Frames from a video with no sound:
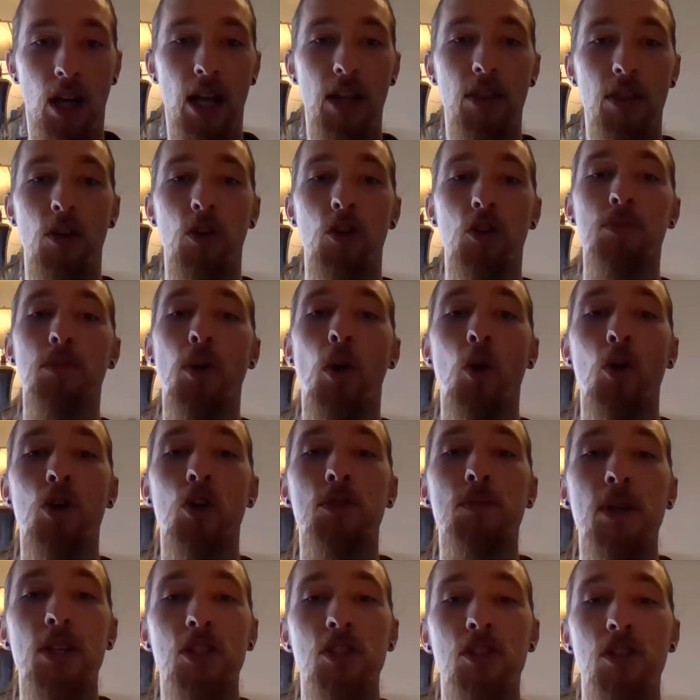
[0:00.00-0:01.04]
And those pore
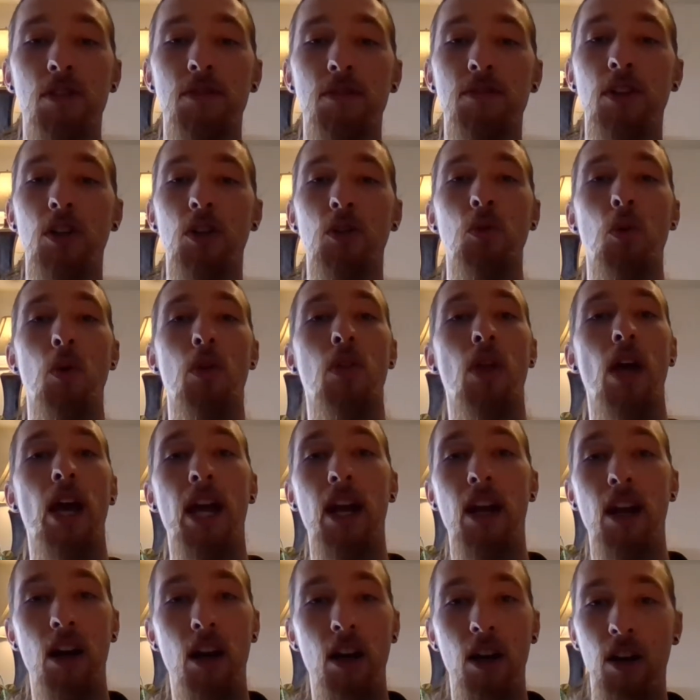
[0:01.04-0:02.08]
spaces are filled with
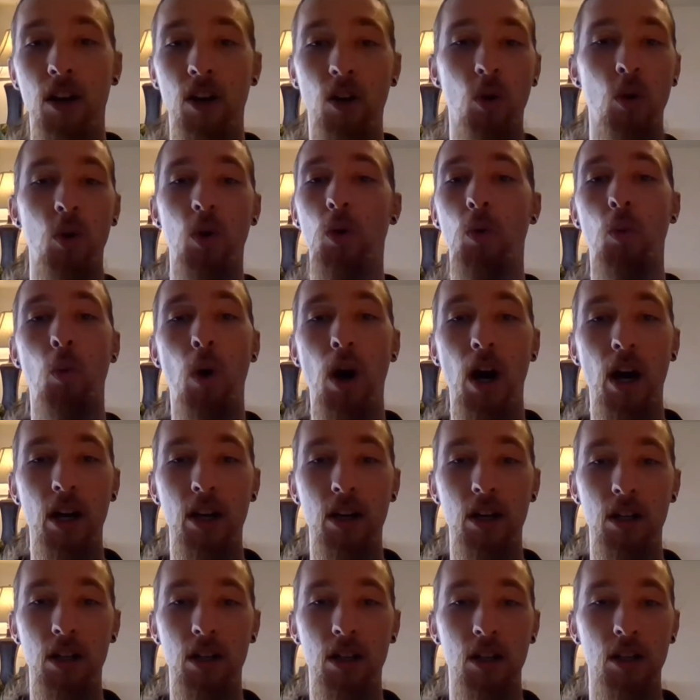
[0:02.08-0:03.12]
air or
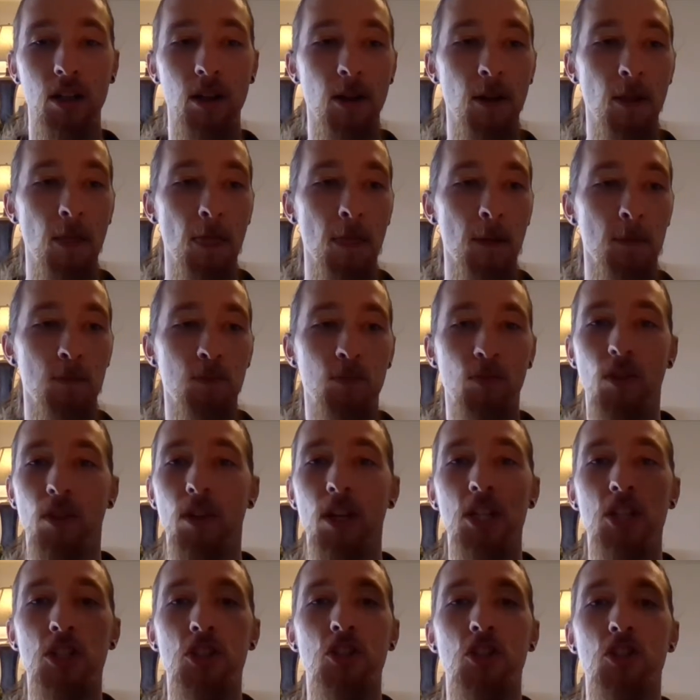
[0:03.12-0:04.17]
water.
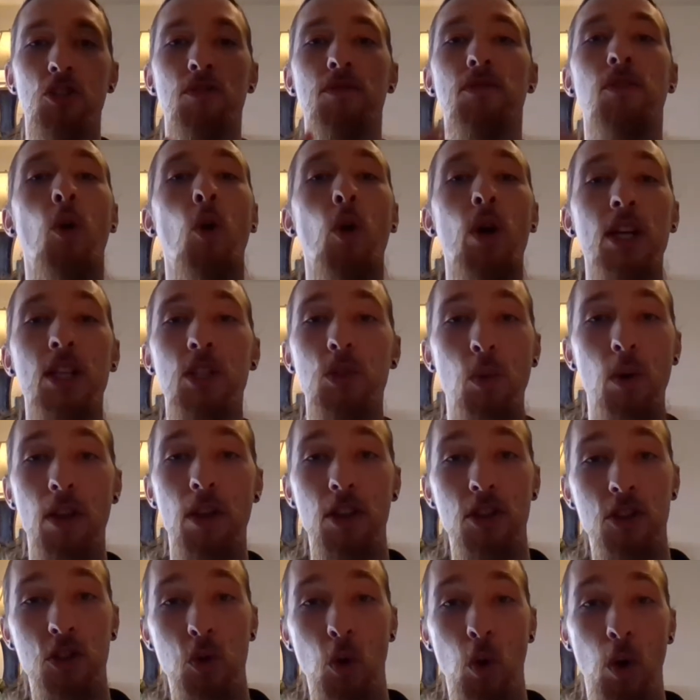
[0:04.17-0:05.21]
It's just voids where
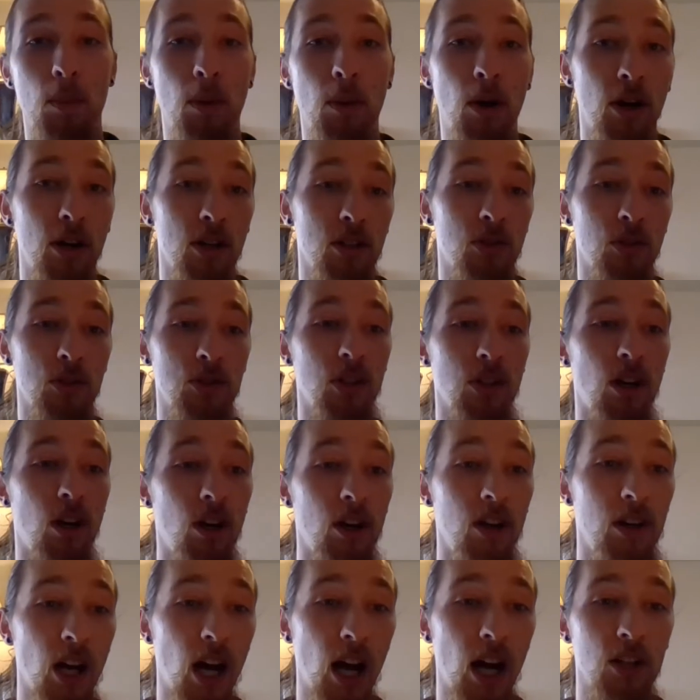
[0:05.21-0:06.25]
the soil particles
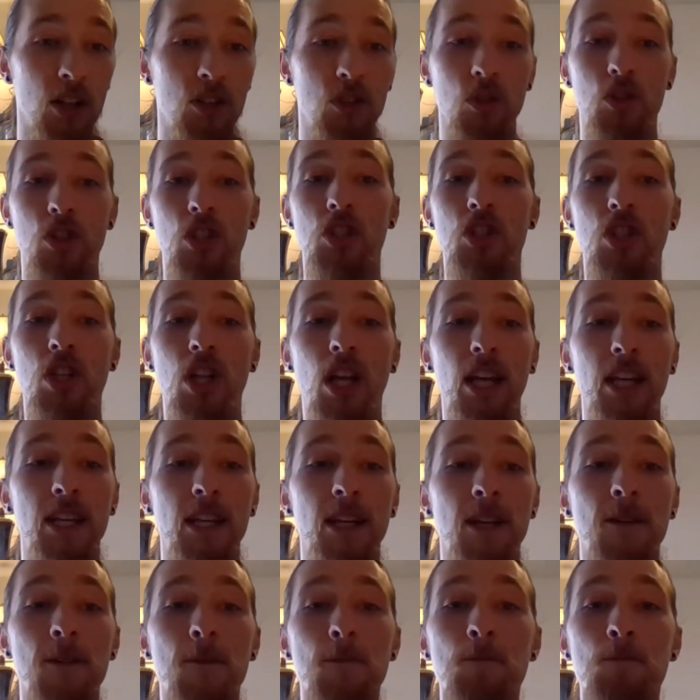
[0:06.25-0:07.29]
are not. So just like
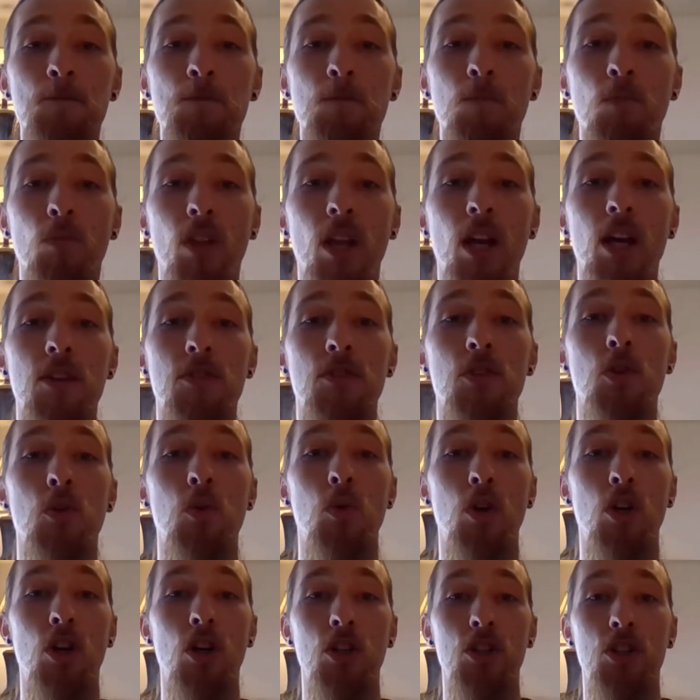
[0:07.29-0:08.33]
if you
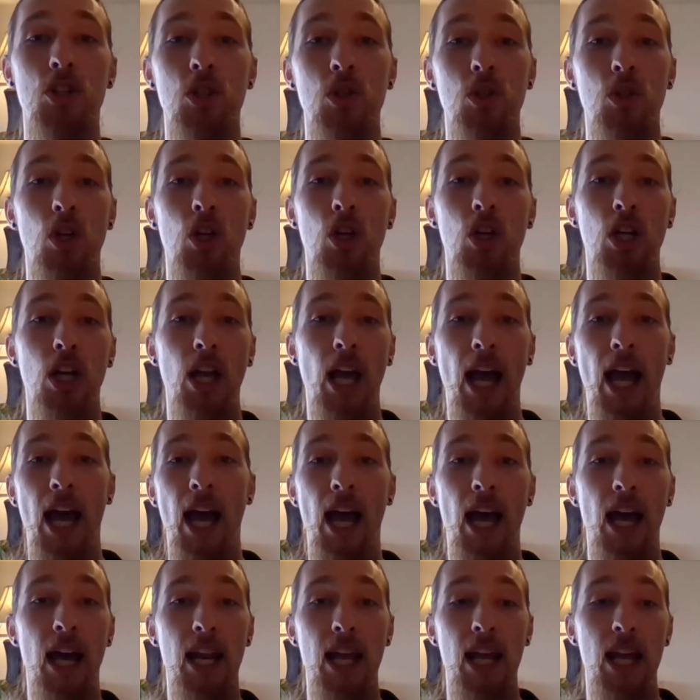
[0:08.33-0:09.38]
were to look
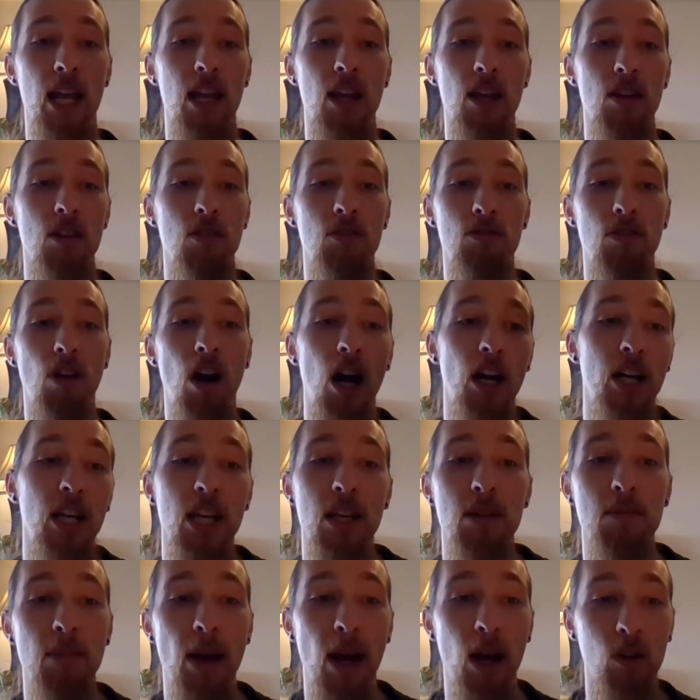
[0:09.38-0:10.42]
at a
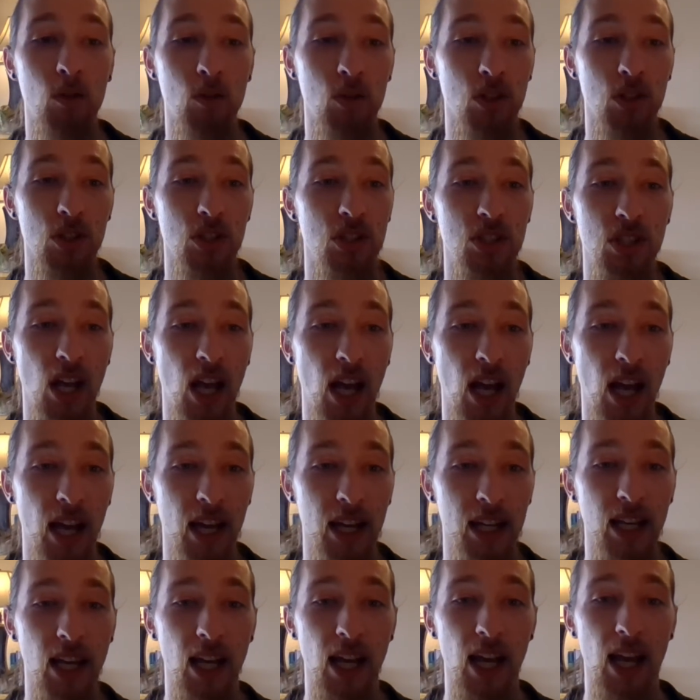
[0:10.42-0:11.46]
rocky
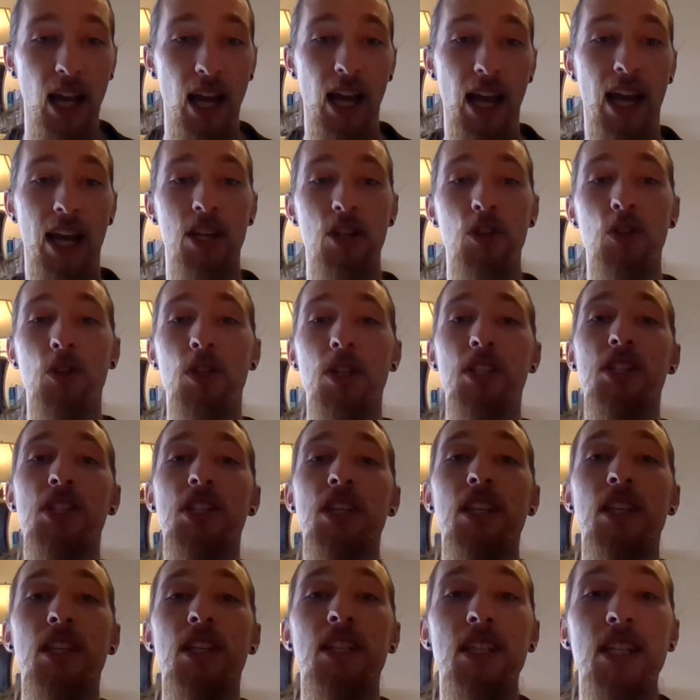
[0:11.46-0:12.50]
mountainside and you can
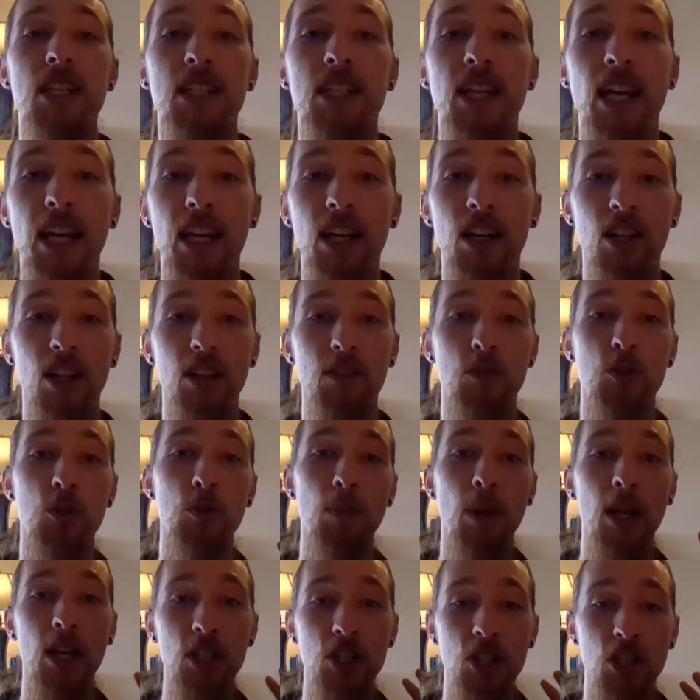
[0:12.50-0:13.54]
see the detail of
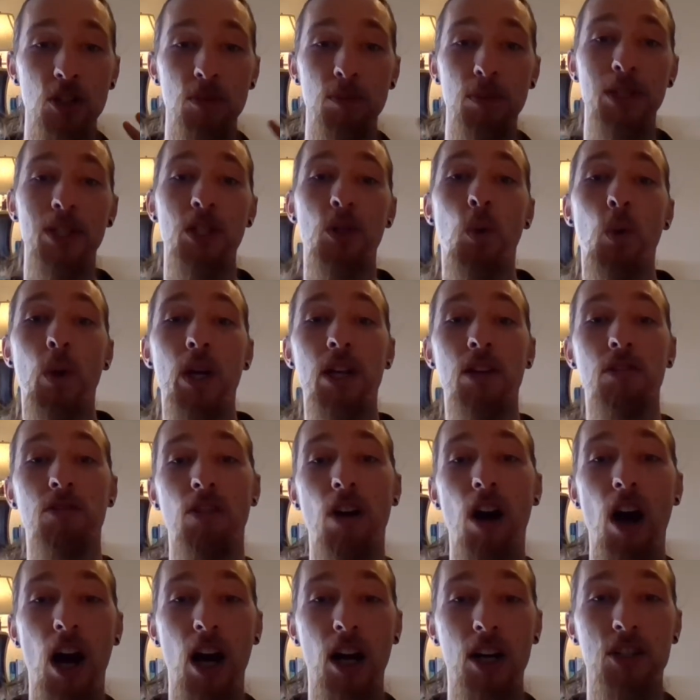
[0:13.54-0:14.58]
spaces between
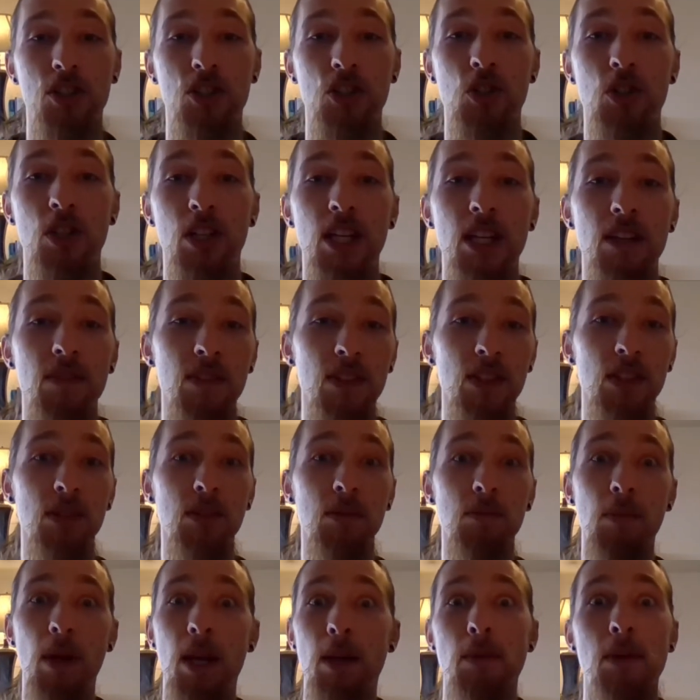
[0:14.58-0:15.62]
rocks, you could
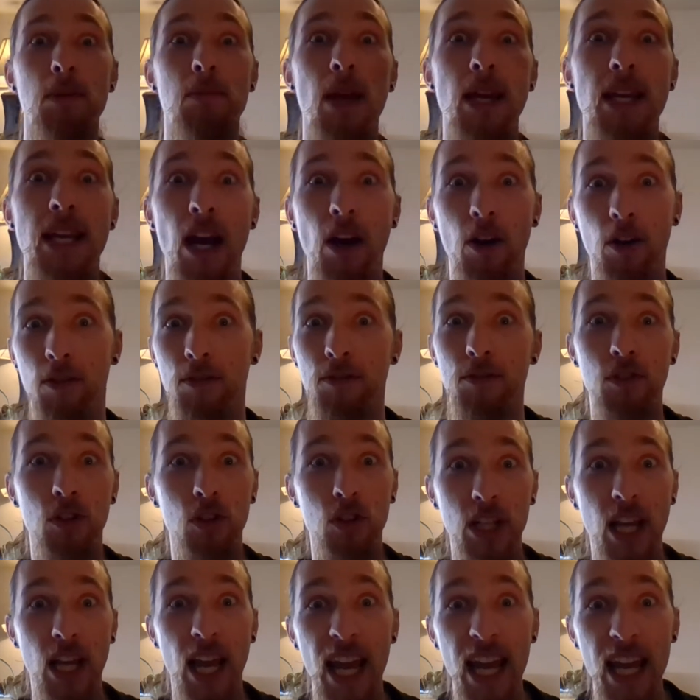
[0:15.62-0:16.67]
even maybe make out a
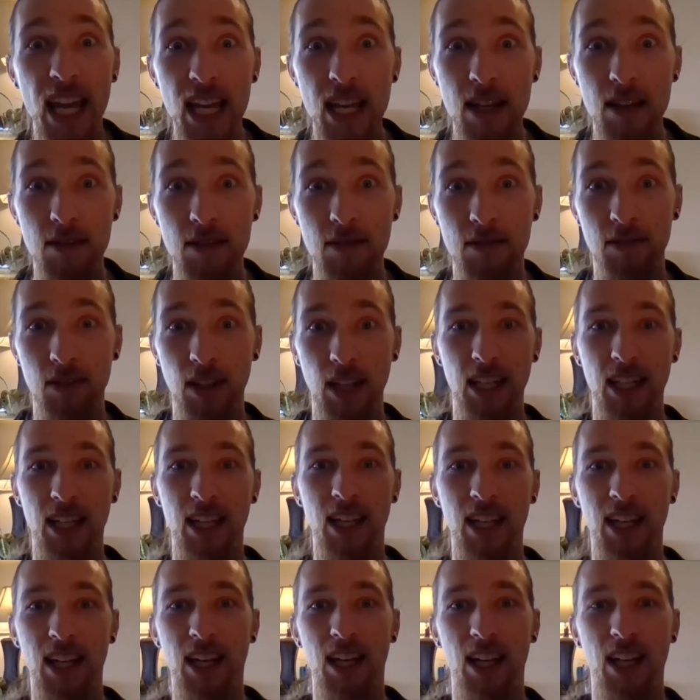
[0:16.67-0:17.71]
full cave. Like
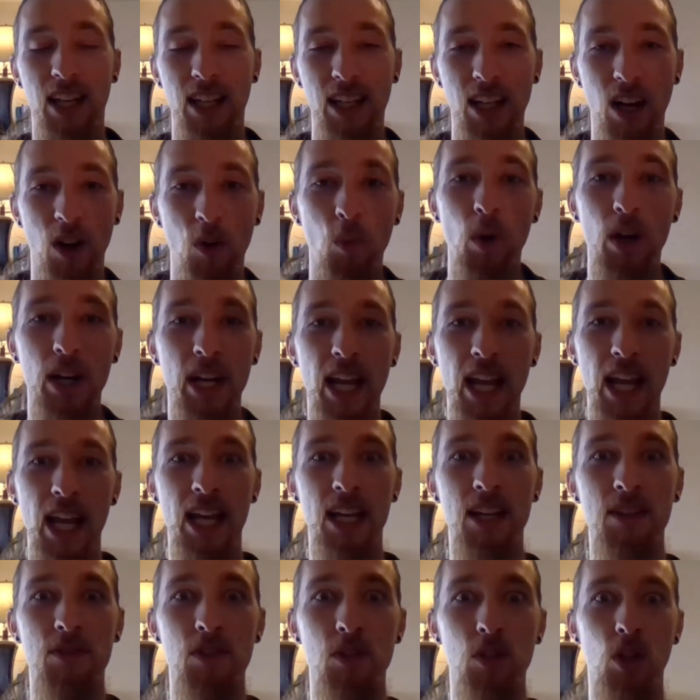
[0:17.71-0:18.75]
on one
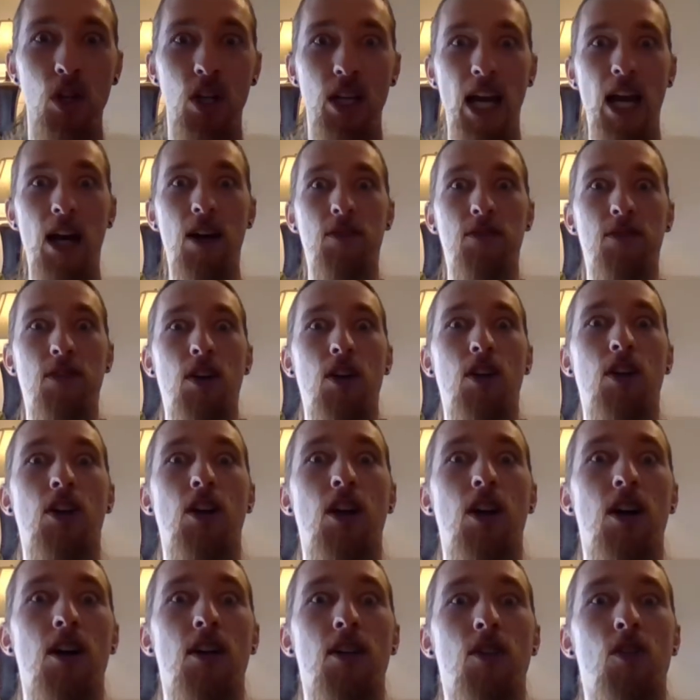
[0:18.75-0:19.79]
hand, if you look out far
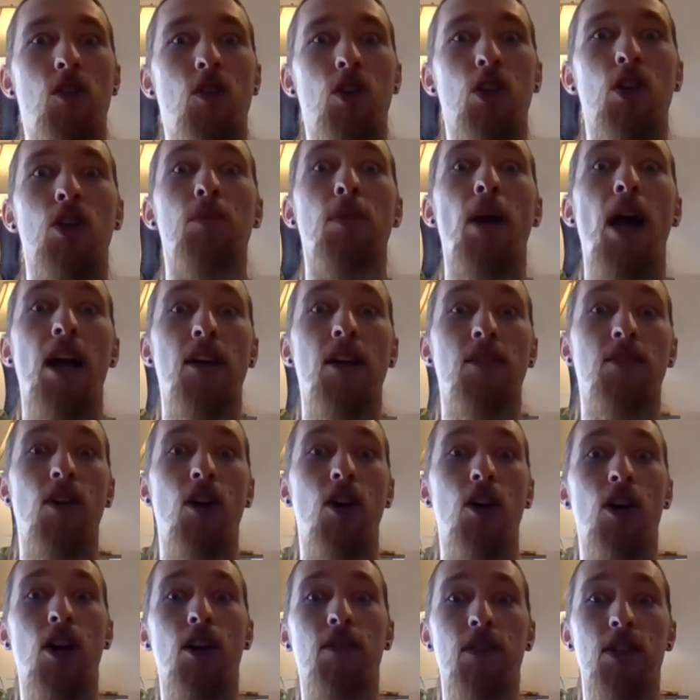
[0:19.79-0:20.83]
enough or look back far
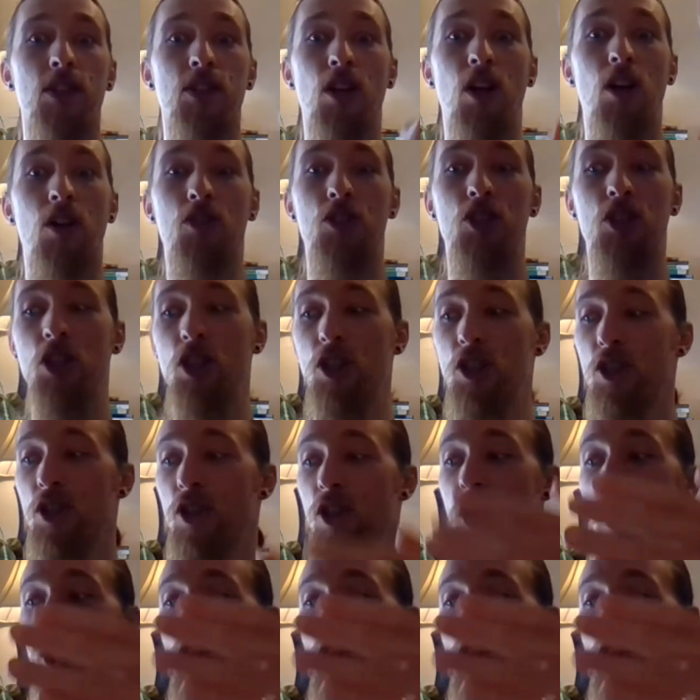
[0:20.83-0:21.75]
enough, it's all just